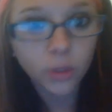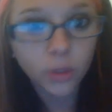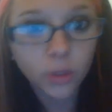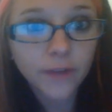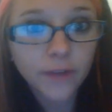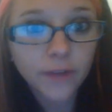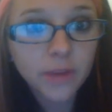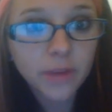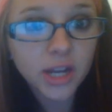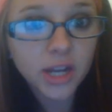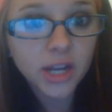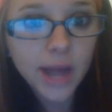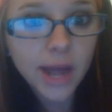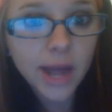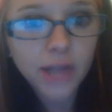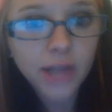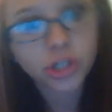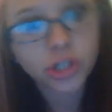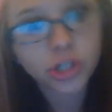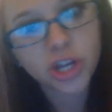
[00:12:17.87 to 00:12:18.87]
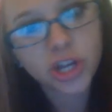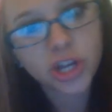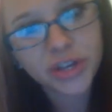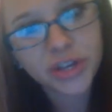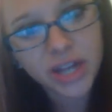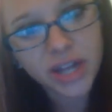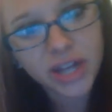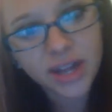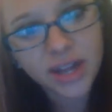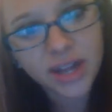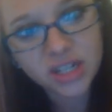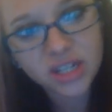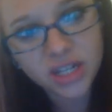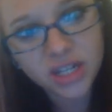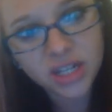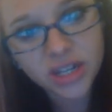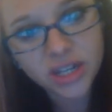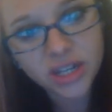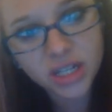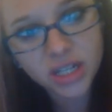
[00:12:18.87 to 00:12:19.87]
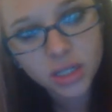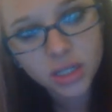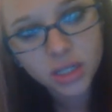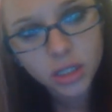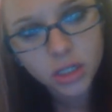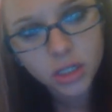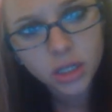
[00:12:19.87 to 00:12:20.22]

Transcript: what if I pay cash? No, they can't do it.